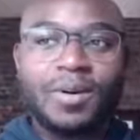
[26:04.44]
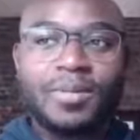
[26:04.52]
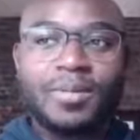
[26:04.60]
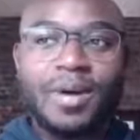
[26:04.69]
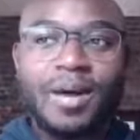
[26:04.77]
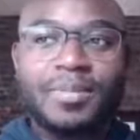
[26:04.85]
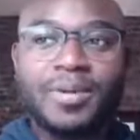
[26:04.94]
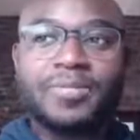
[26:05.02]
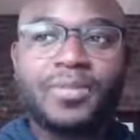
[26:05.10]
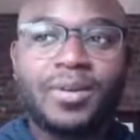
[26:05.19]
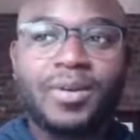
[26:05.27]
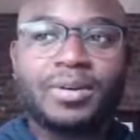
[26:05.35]

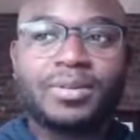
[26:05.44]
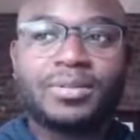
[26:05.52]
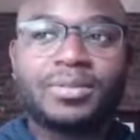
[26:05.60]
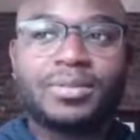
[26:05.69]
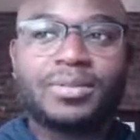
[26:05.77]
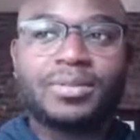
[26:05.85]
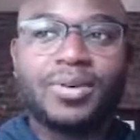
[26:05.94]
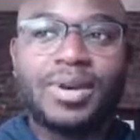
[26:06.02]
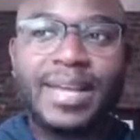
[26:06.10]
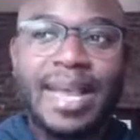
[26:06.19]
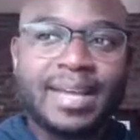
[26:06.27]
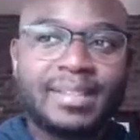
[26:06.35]
or
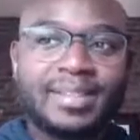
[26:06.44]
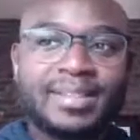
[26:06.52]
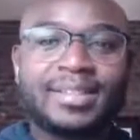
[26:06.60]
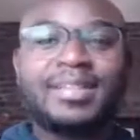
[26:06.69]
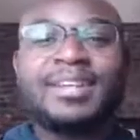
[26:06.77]
yet,